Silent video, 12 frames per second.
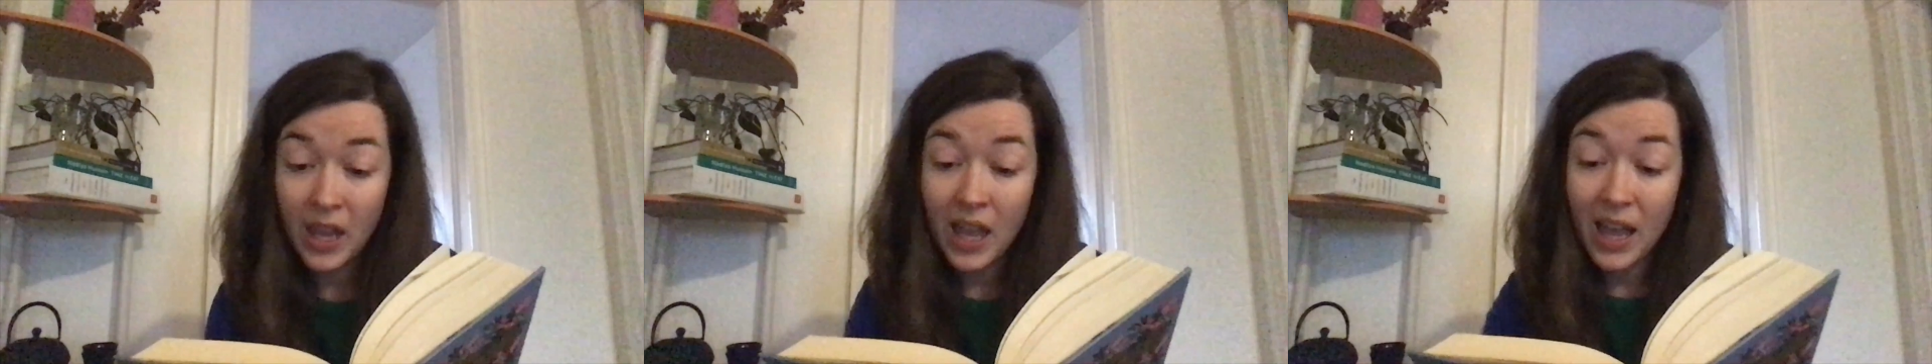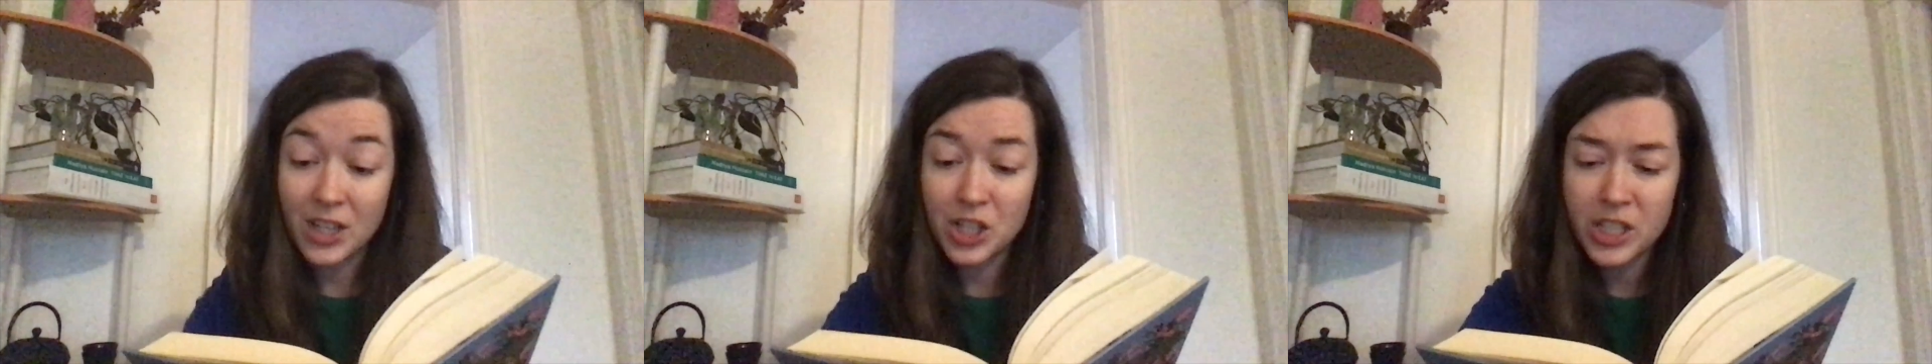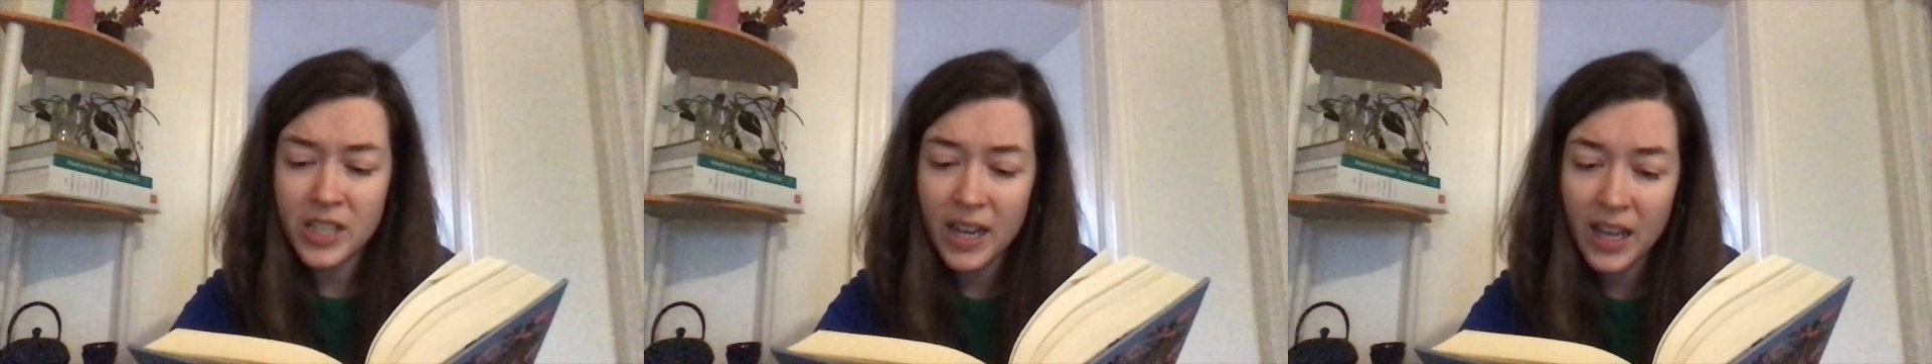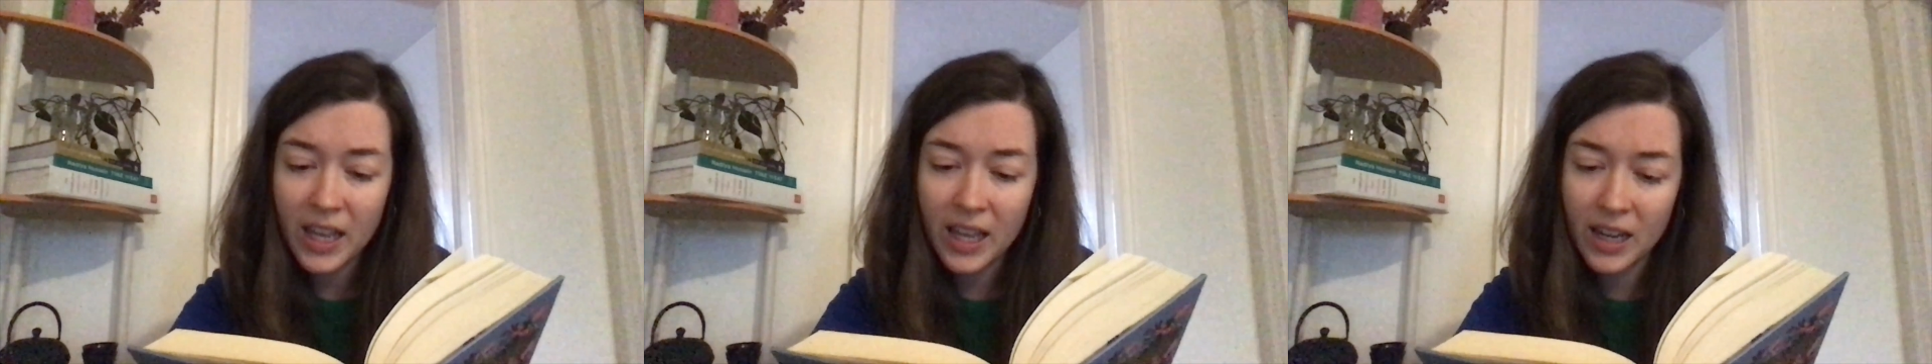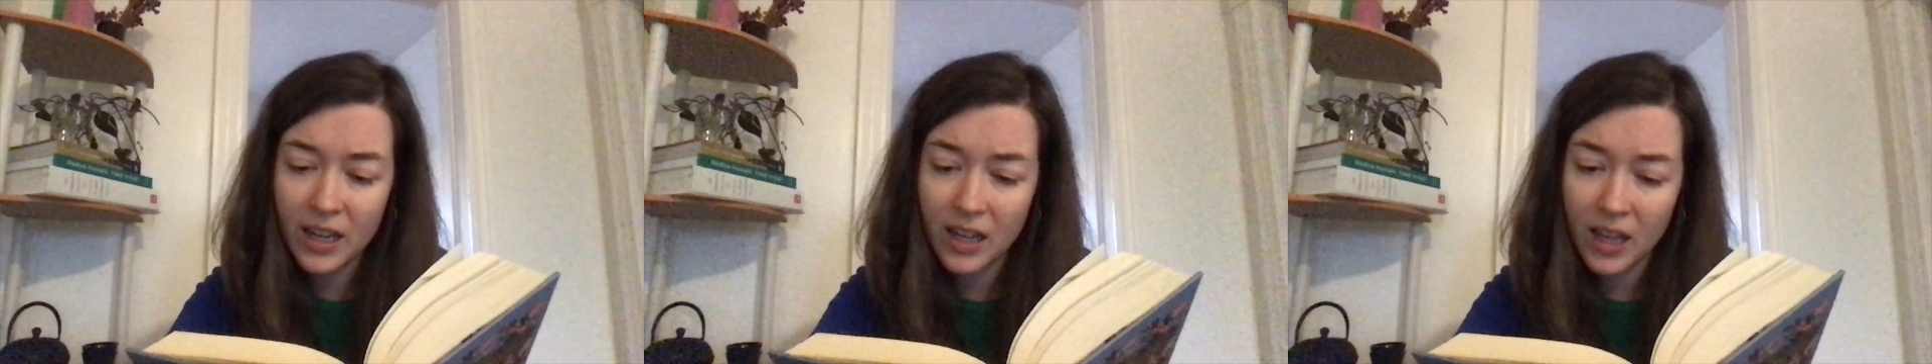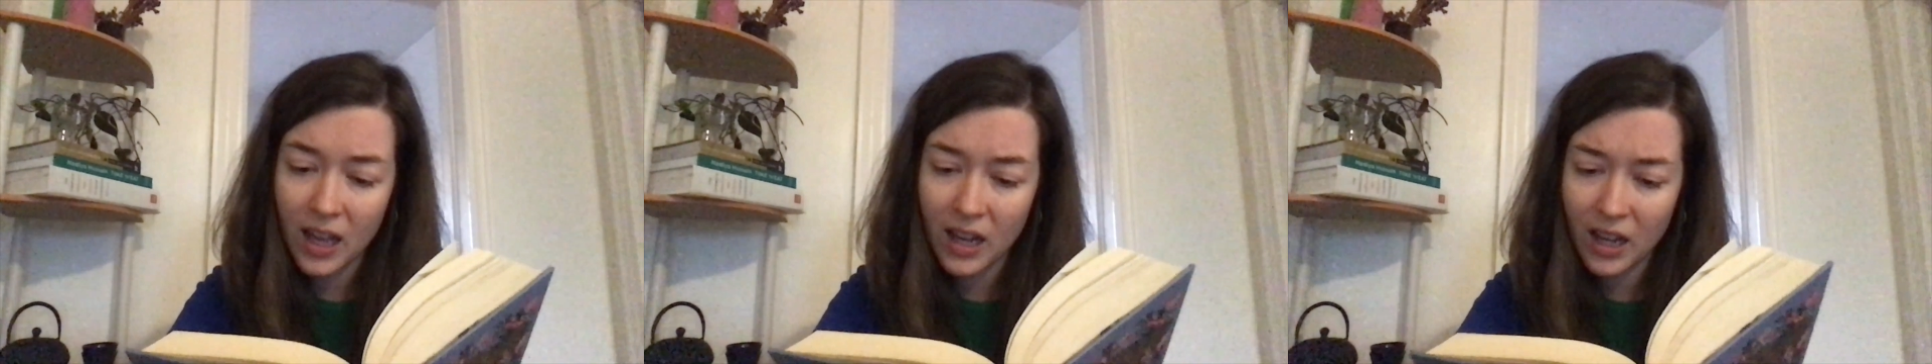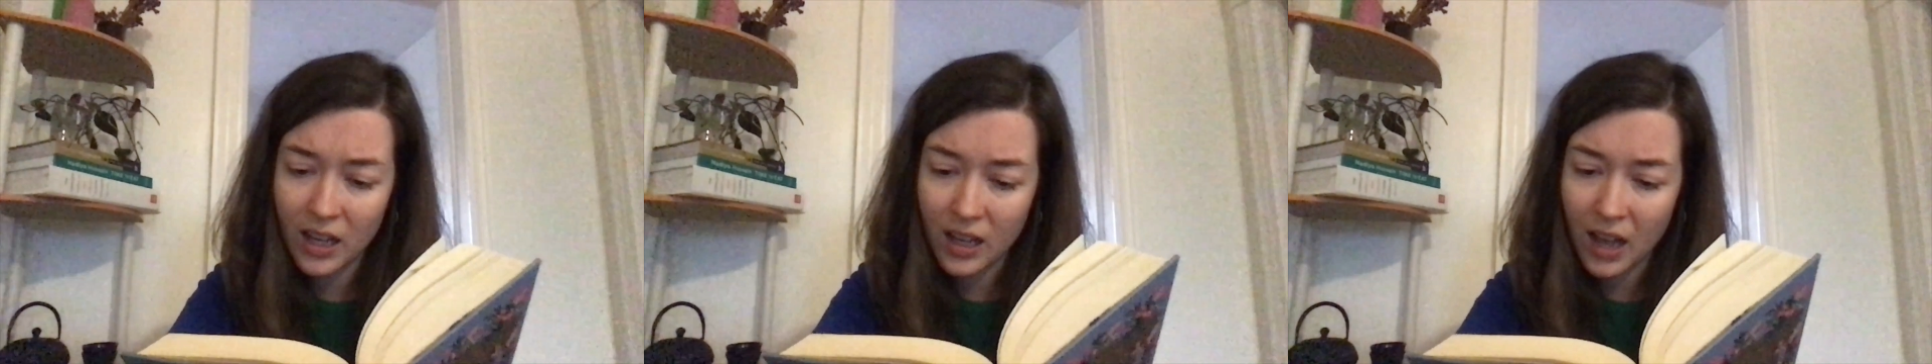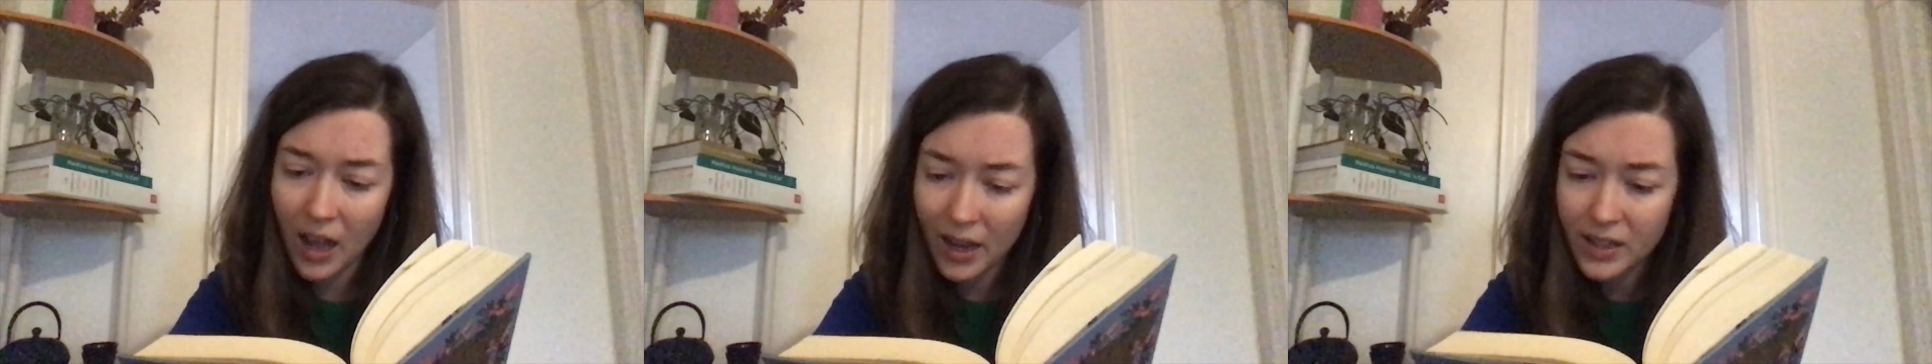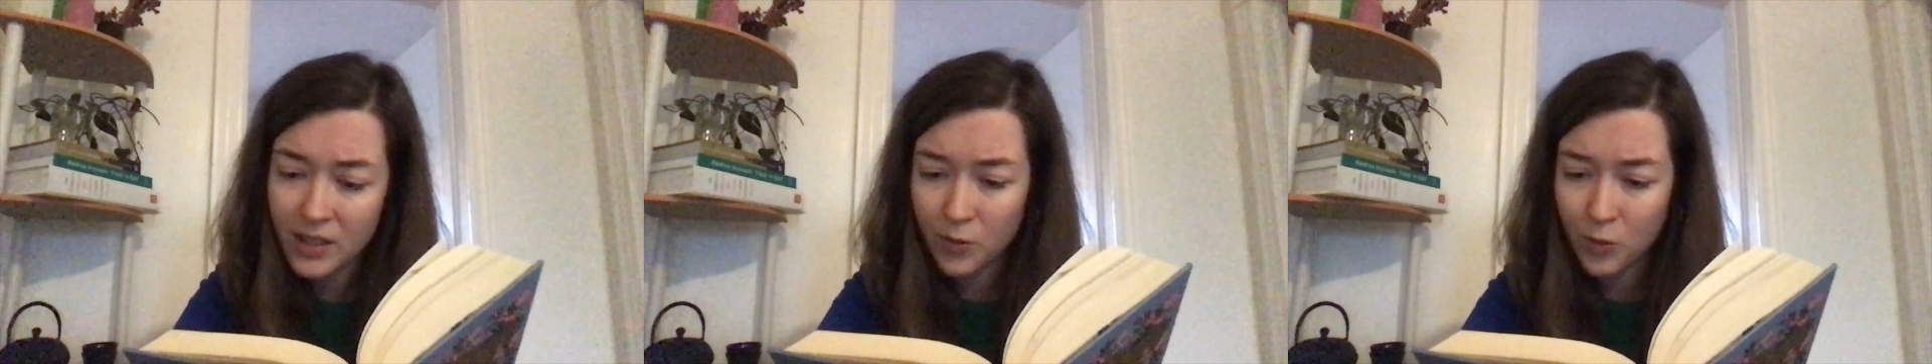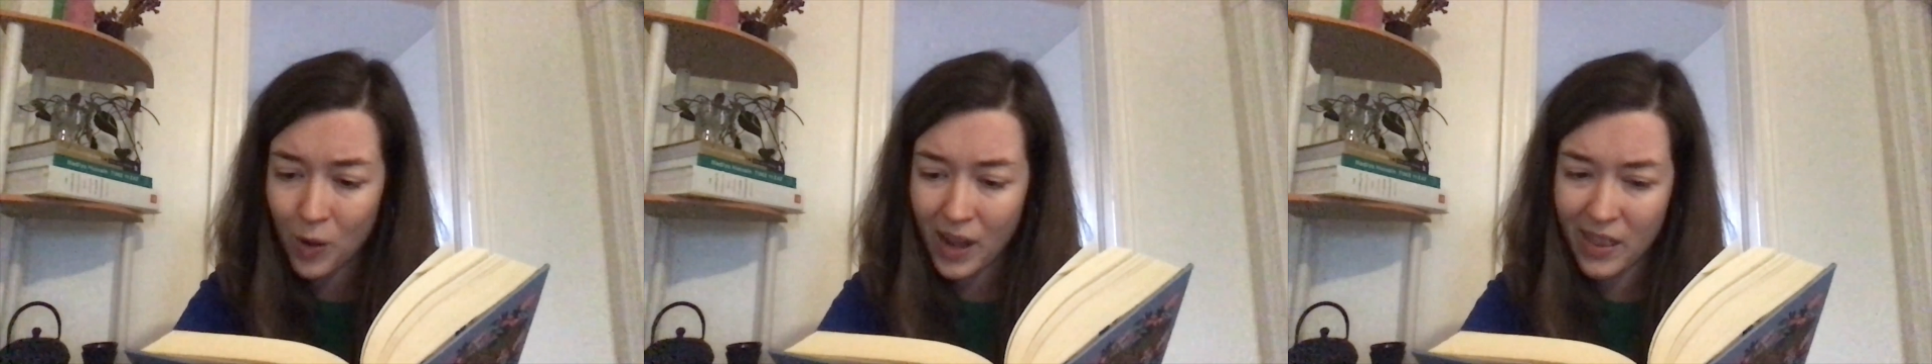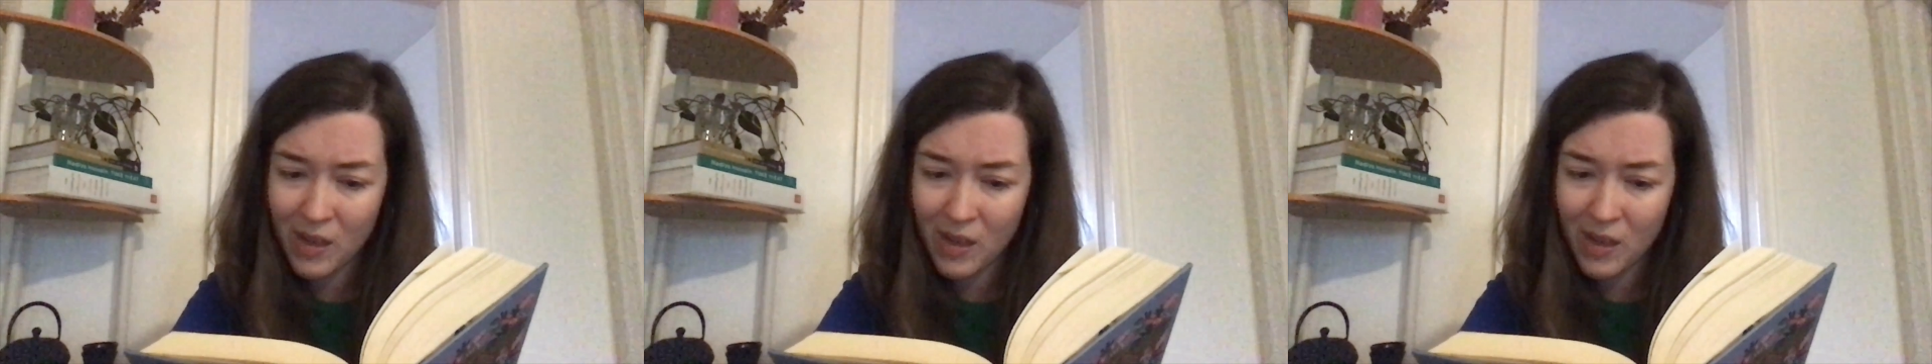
and she said it in a kind of way